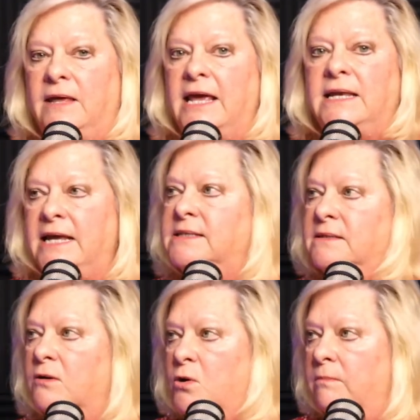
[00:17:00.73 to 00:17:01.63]
It is
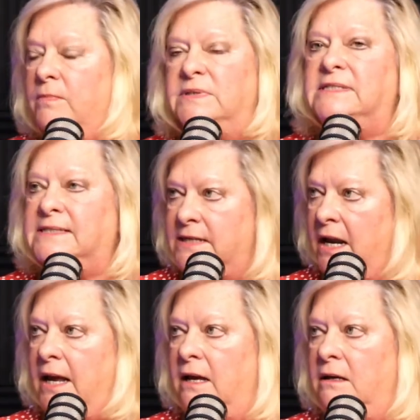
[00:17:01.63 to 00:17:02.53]

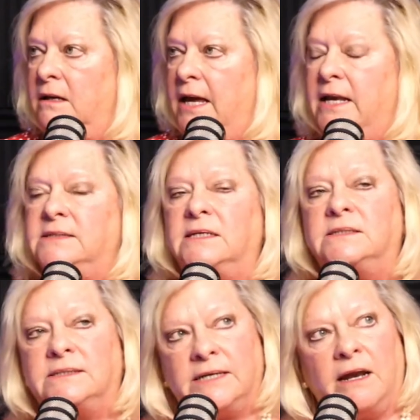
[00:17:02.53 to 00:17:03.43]
stunning. It is a
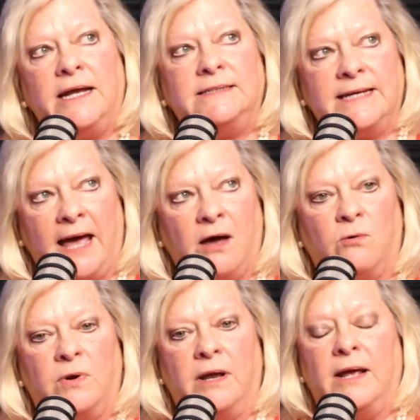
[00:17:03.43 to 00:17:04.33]
stunning
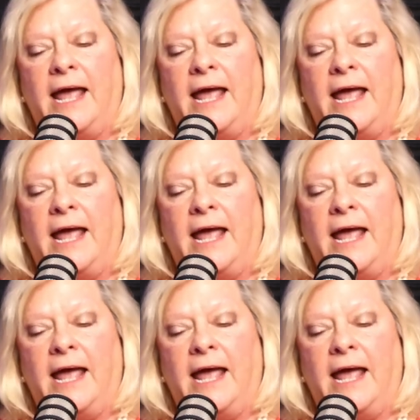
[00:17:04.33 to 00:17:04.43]
town.